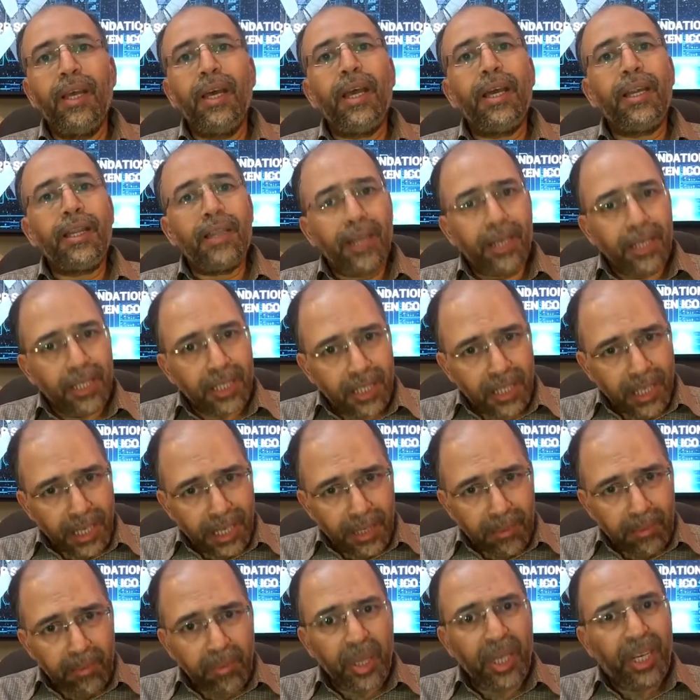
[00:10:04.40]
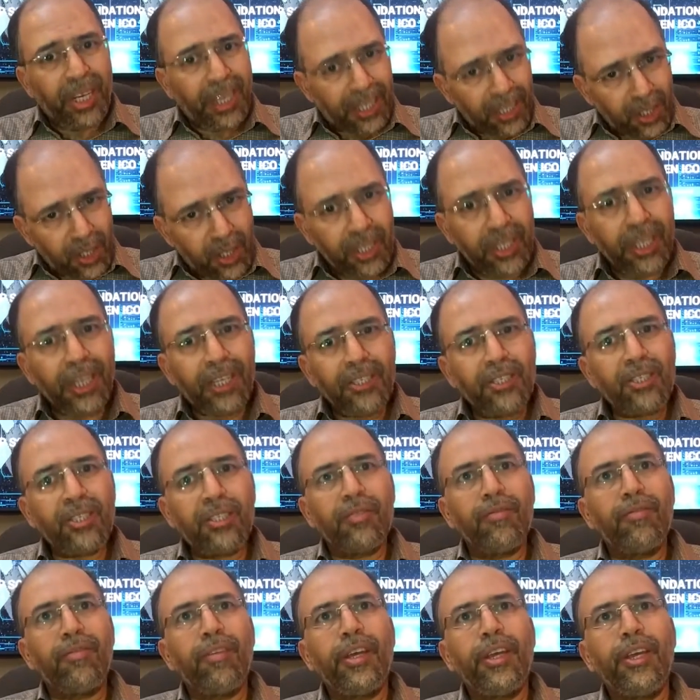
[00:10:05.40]
And it has been
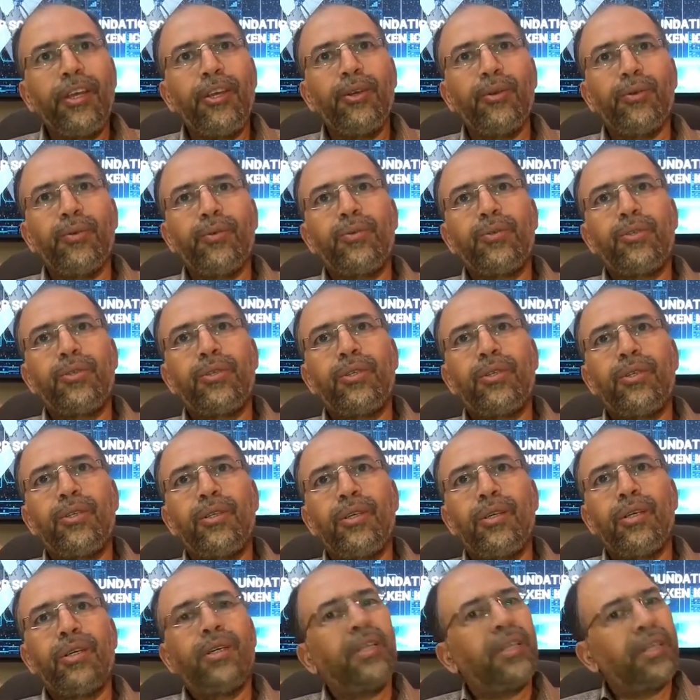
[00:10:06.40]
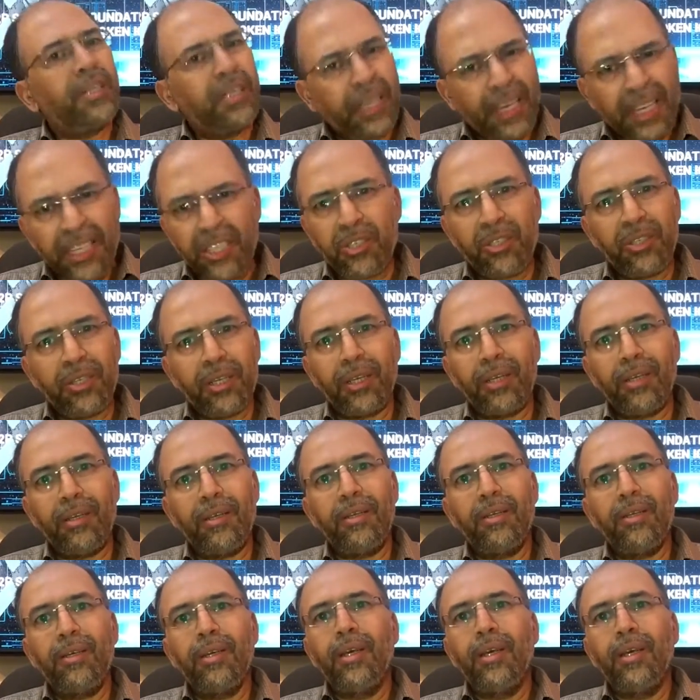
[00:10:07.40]
extensively used, tested,